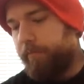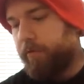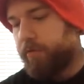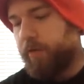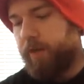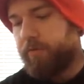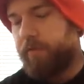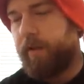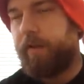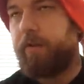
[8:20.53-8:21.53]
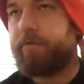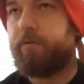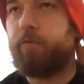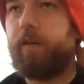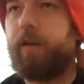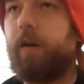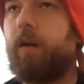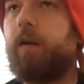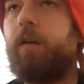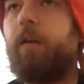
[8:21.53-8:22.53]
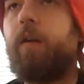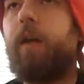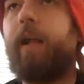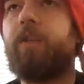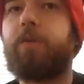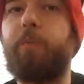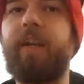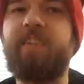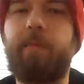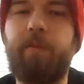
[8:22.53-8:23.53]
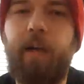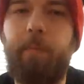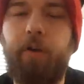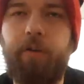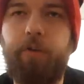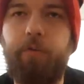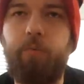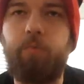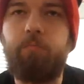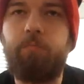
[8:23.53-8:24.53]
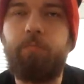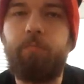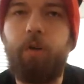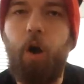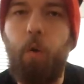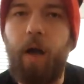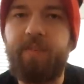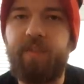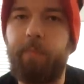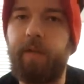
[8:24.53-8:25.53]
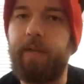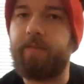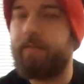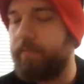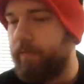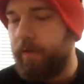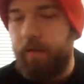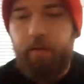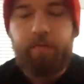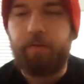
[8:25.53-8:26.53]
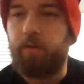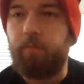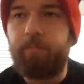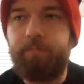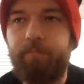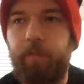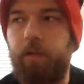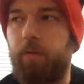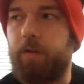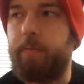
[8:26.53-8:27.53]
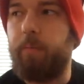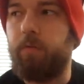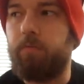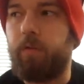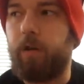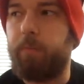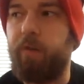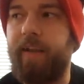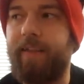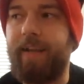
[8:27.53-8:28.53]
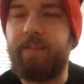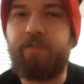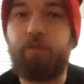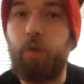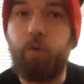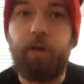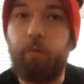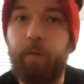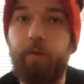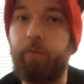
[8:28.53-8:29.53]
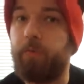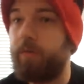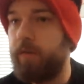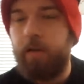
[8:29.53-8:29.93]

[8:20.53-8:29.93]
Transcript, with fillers: virtual console thing, they're also doing uh, in the spring and summertime. They're going to do OS updates. So you know, because people are complaining that it's slow on the Wii U.